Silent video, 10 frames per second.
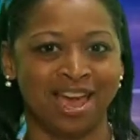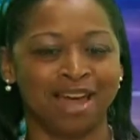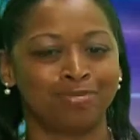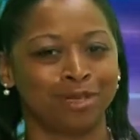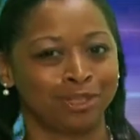
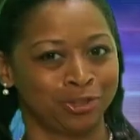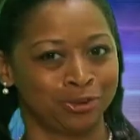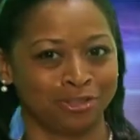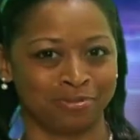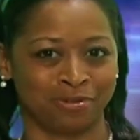and be sure
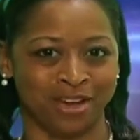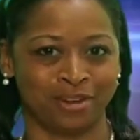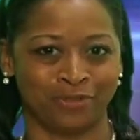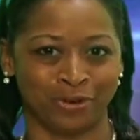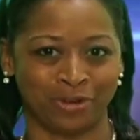to provide a
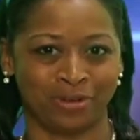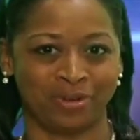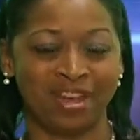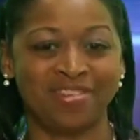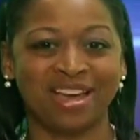photo.
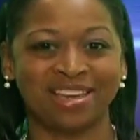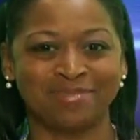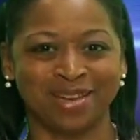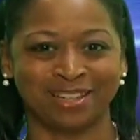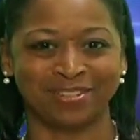That
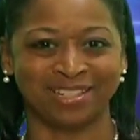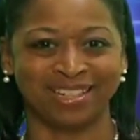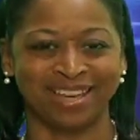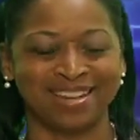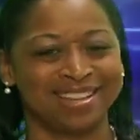email address
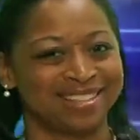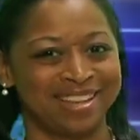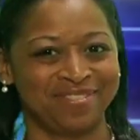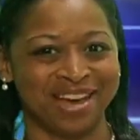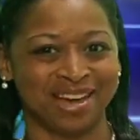again is
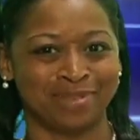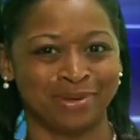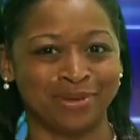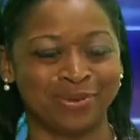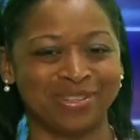
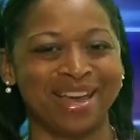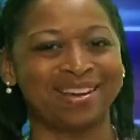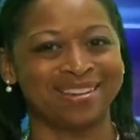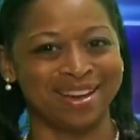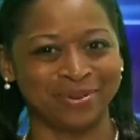News at
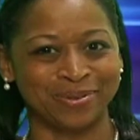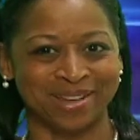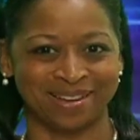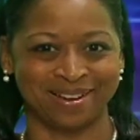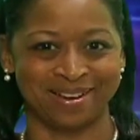
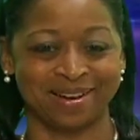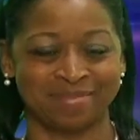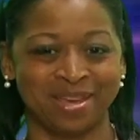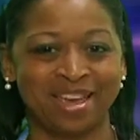yahoo.com.